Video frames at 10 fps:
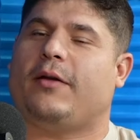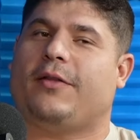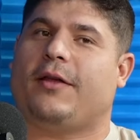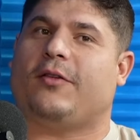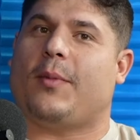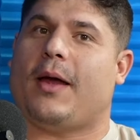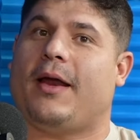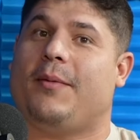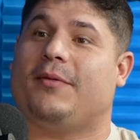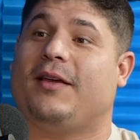things about
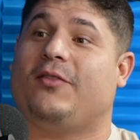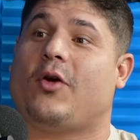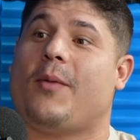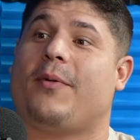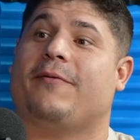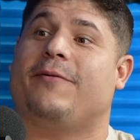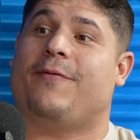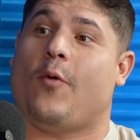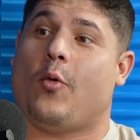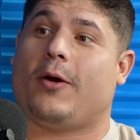him is he's dropping
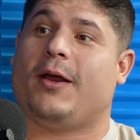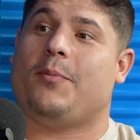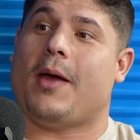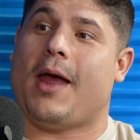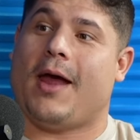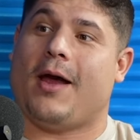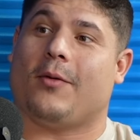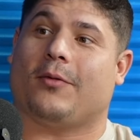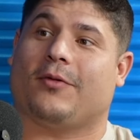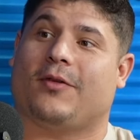forty pounds to